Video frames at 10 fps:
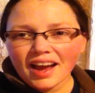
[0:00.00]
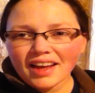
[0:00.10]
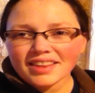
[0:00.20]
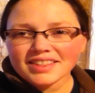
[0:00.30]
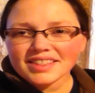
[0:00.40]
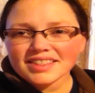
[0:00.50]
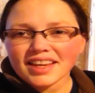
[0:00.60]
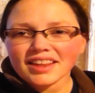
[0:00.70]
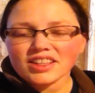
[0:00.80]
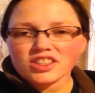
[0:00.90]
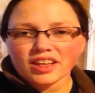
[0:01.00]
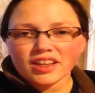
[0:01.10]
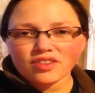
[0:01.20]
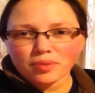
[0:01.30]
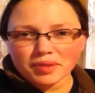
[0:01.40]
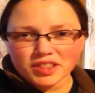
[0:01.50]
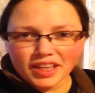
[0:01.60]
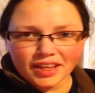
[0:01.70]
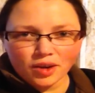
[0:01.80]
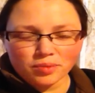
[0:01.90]
Hi, this is Shelley from the
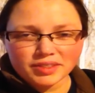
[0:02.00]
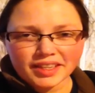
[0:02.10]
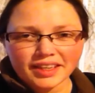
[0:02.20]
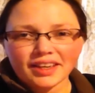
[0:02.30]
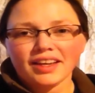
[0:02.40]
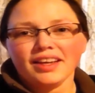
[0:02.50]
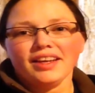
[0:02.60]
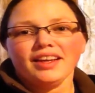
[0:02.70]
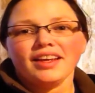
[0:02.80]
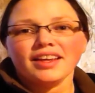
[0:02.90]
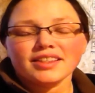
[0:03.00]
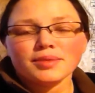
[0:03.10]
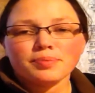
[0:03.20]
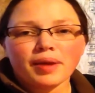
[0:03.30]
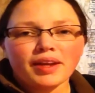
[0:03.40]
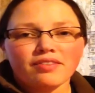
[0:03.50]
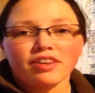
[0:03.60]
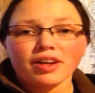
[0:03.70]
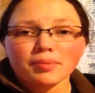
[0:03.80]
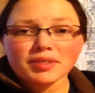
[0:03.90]
Shelley Homestead. It's been
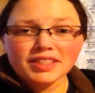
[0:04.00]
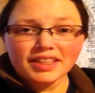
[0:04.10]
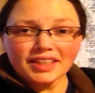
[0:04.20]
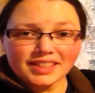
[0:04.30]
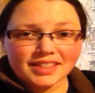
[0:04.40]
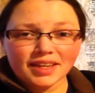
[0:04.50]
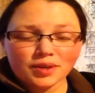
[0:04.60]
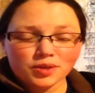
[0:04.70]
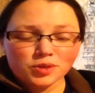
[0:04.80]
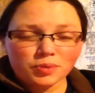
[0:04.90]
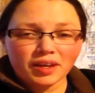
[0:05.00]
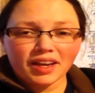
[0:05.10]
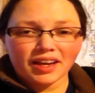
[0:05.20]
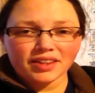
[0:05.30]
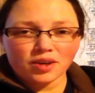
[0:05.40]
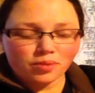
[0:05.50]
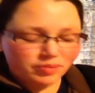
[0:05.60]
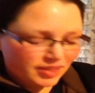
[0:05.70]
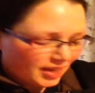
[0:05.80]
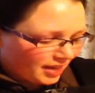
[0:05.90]
very busy this last week on the
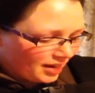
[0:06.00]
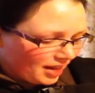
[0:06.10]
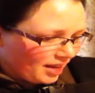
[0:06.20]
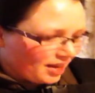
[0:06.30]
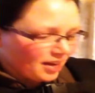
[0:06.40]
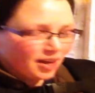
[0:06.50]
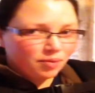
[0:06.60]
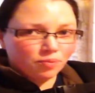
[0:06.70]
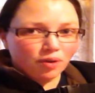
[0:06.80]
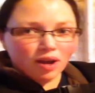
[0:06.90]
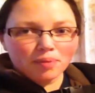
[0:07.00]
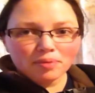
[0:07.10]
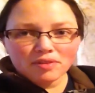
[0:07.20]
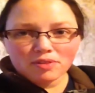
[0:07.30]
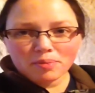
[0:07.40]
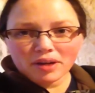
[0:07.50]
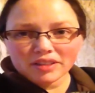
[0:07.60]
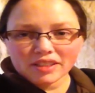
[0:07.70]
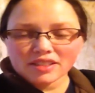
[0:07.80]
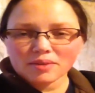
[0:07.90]
homestead. A couple of the
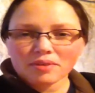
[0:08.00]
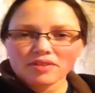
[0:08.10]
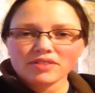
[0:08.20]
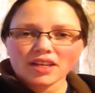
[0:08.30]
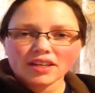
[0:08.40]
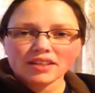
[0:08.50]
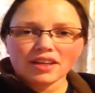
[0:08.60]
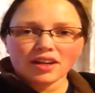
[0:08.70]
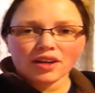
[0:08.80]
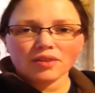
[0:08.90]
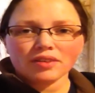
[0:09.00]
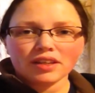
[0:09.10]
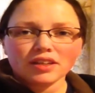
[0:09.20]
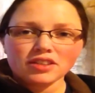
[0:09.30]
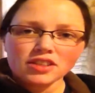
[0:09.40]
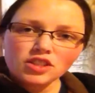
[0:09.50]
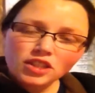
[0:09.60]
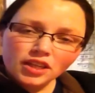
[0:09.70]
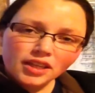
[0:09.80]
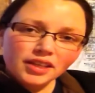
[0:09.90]
projects that we've done are related to the
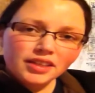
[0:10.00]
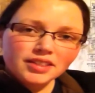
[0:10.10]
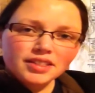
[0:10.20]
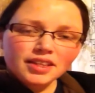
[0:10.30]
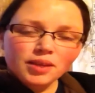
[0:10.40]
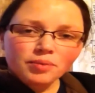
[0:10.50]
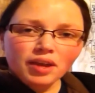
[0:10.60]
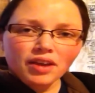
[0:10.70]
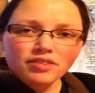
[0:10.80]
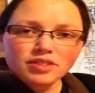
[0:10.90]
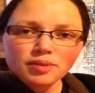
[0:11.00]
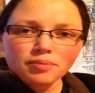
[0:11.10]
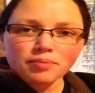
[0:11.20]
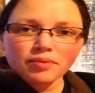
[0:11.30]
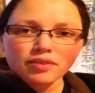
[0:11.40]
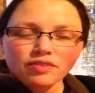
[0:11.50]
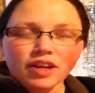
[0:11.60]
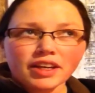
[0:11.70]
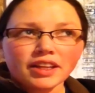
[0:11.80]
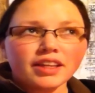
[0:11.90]
chickens, and then we have some,
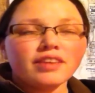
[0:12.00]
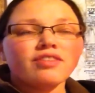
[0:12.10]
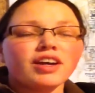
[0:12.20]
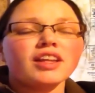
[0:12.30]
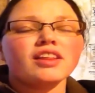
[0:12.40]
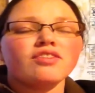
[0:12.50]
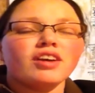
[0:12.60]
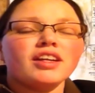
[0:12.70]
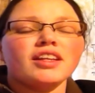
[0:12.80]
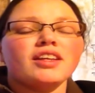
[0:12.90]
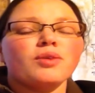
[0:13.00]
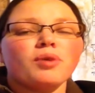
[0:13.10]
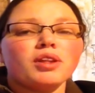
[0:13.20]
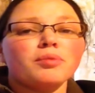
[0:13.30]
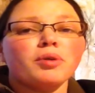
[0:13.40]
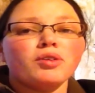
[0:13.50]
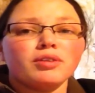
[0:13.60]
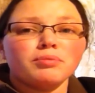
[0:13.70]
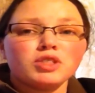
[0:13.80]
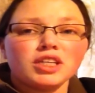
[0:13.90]
finally, the weather broke in
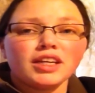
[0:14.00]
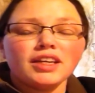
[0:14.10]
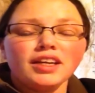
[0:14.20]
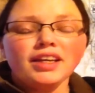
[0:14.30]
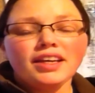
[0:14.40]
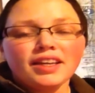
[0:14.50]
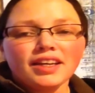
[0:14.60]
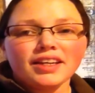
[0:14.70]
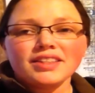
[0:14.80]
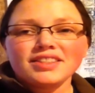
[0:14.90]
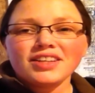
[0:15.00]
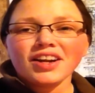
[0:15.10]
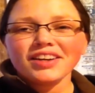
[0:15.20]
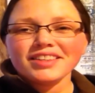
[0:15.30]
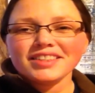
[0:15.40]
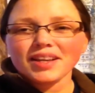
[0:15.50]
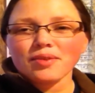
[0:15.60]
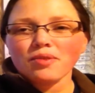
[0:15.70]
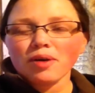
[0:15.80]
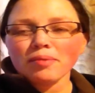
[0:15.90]
Michigan, and it's starting to get
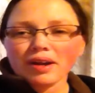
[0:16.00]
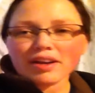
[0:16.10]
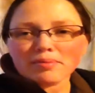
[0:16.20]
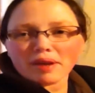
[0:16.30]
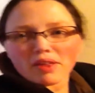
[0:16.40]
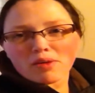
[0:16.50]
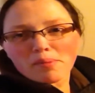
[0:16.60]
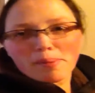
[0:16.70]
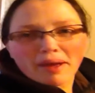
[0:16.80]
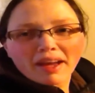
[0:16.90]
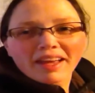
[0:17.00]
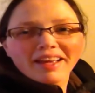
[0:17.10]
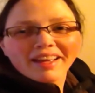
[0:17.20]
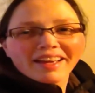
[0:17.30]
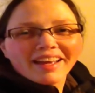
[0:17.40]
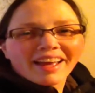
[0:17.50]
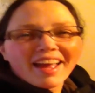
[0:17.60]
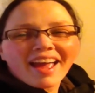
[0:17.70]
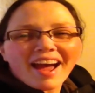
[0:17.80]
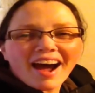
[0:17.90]
warmer. I have Milo on my back.
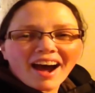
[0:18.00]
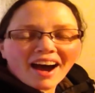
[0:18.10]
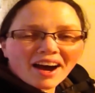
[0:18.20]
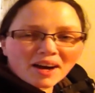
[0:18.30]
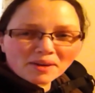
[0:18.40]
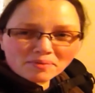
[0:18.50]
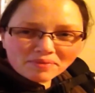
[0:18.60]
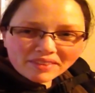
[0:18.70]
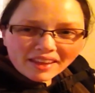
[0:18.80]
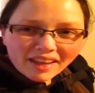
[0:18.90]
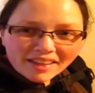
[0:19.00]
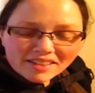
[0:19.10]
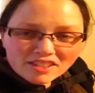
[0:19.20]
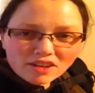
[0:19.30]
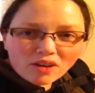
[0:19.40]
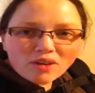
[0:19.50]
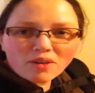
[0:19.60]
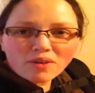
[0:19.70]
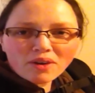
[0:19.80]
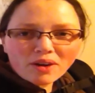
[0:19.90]
And
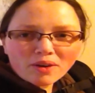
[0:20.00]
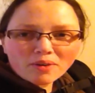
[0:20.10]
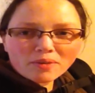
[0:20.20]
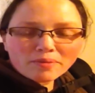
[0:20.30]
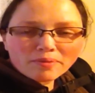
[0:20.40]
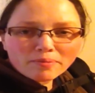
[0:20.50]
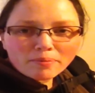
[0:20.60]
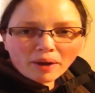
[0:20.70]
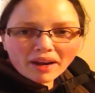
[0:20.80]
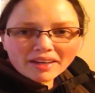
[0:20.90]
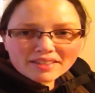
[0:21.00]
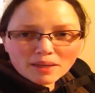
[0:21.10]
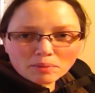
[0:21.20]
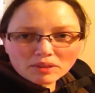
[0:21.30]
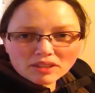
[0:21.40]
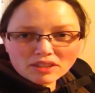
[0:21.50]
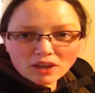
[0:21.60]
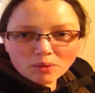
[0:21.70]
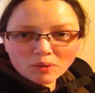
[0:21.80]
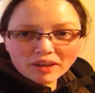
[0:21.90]
so Brian is able to
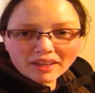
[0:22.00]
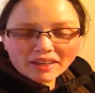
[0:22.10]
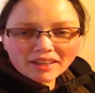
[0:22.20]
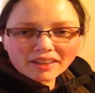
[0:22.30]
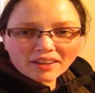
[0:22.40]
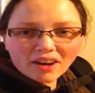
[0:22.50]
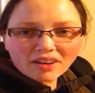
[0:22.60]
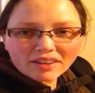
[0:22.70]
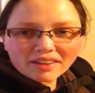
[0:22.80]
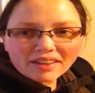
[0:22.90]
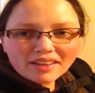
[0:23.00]
start working in the garden.